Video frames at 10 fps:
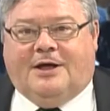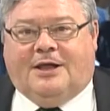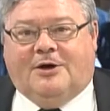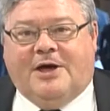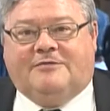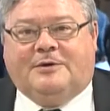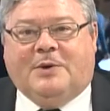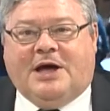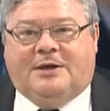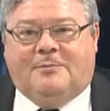Hello
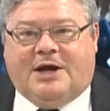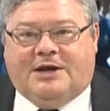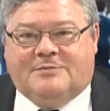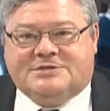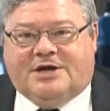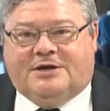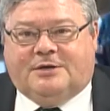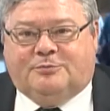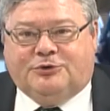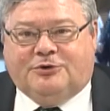everybody, my name is
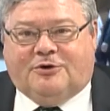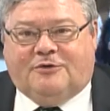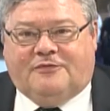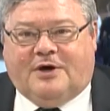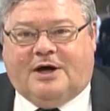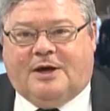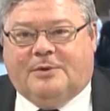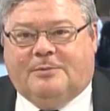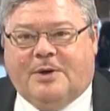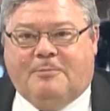Reinhard Bütikofer.
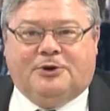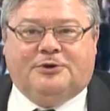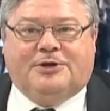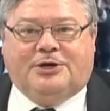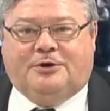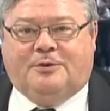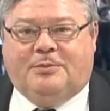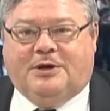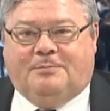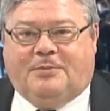I'm a member of the
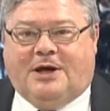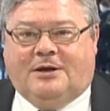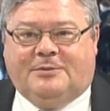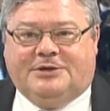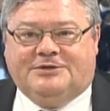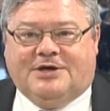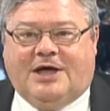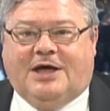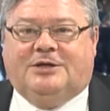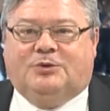European Parliament,
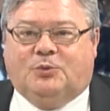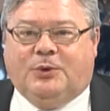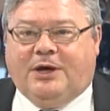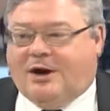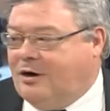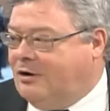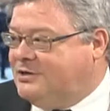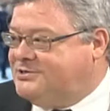and we are